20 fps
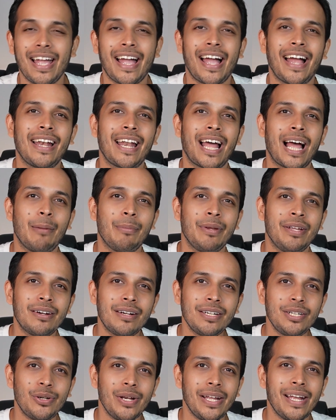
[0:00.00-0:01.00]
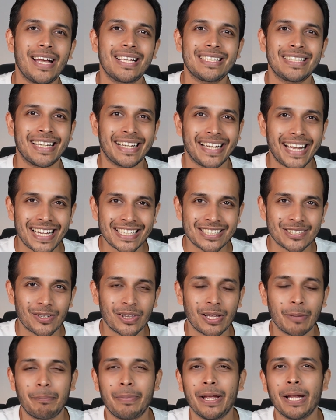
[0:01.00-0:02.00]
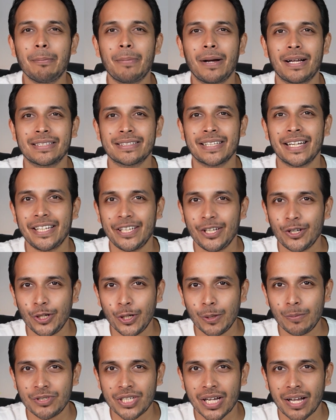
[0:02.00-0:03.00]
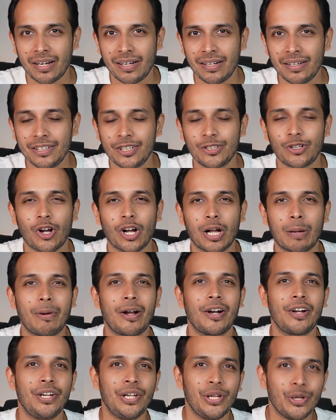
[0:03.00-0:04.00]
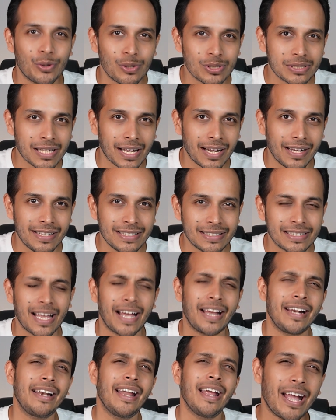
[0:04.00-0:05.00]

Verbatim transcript: and I'm here today as a guest on the Big Basket YouTube channel to talk about neuroscience and